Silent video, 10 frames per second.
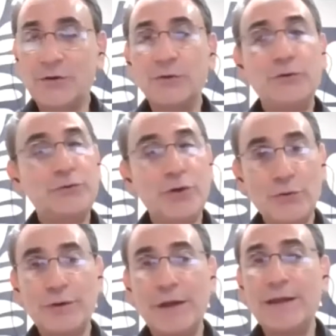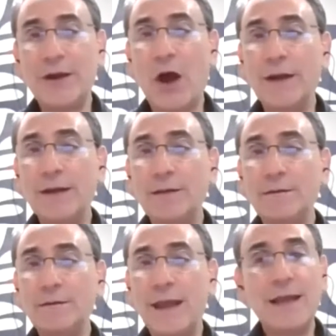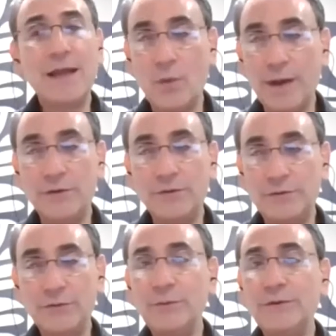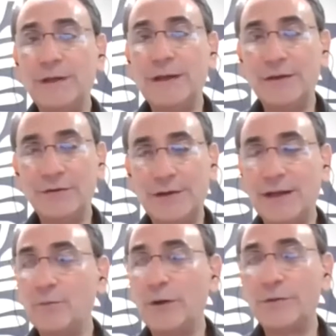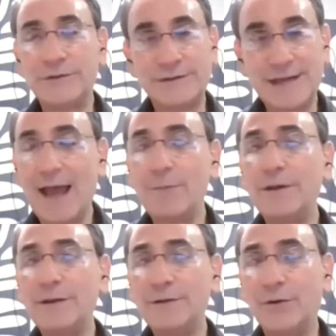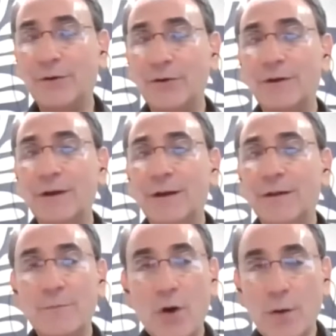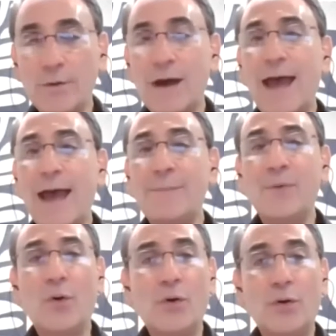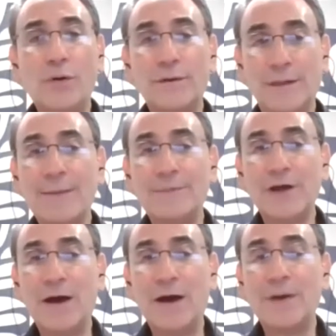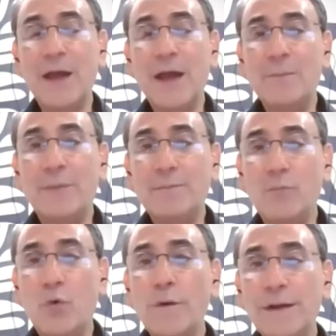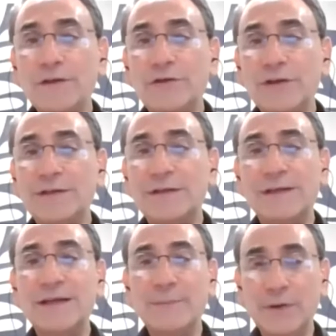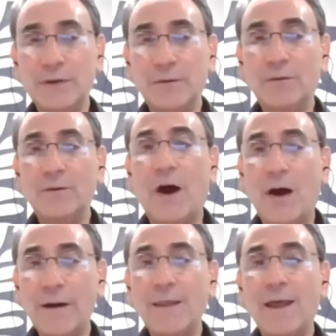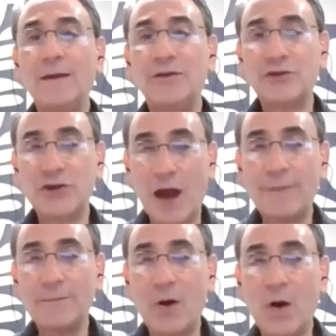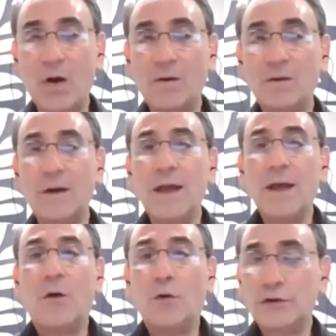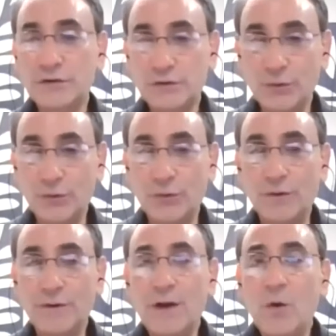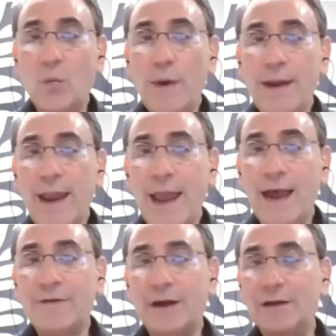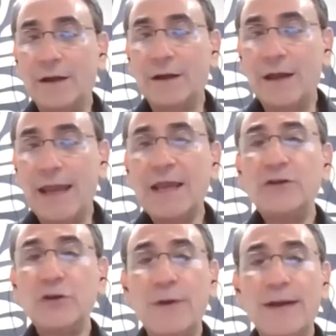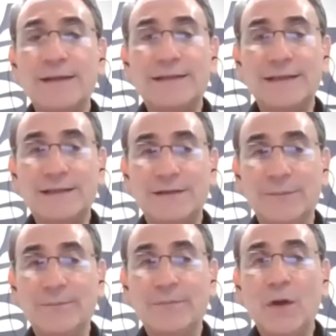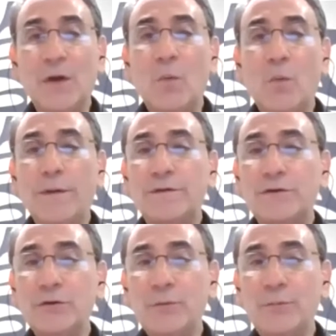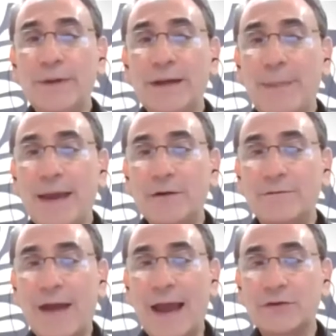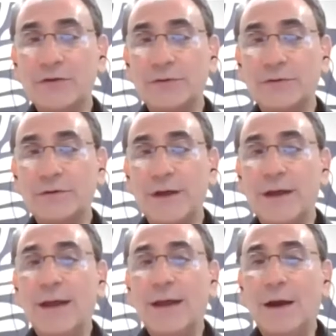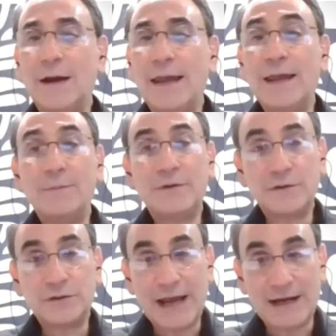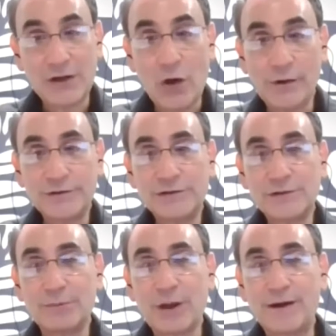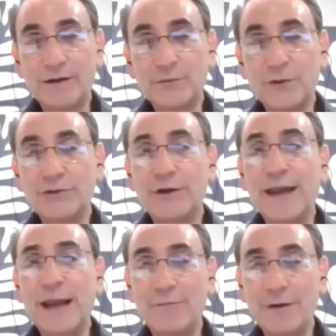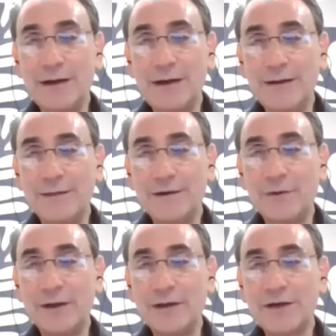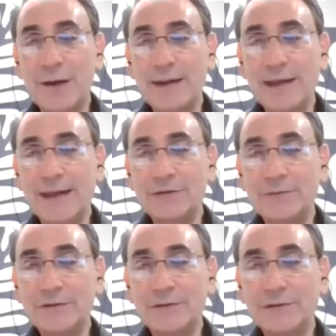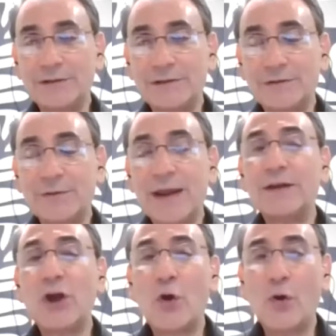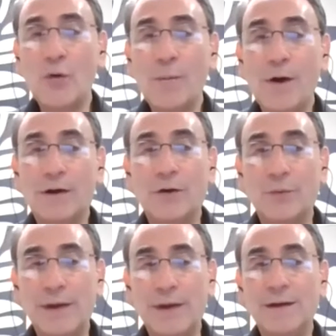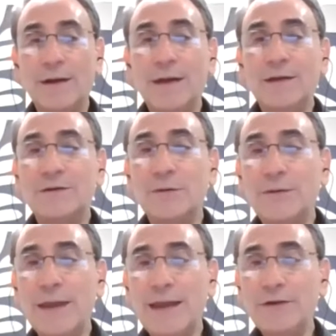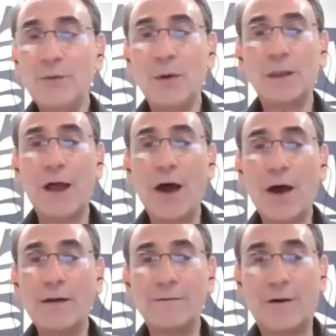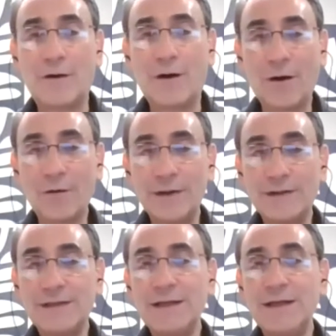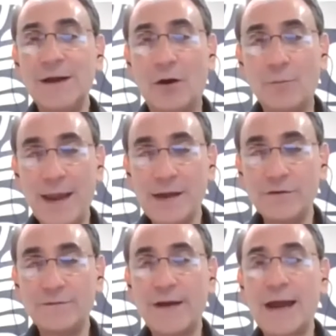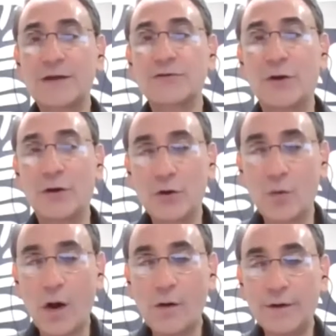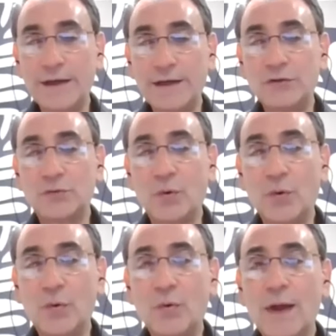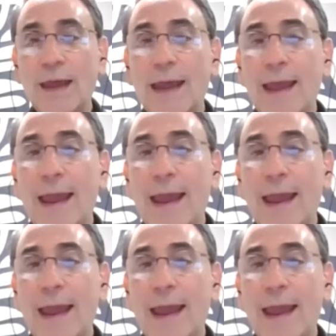So you can get on it any way you do the internet, whether it's a tablet or the mobile app or the laptop, but more than just a typical online shopping mall or store, we have an integrated system with two big manufacturers and technology suppliers, which are Kerry, the Korean Atomic Energy Research Institute, and Kolmar Korea. So they do a lot of our R&D, our manufacturing, our quality control,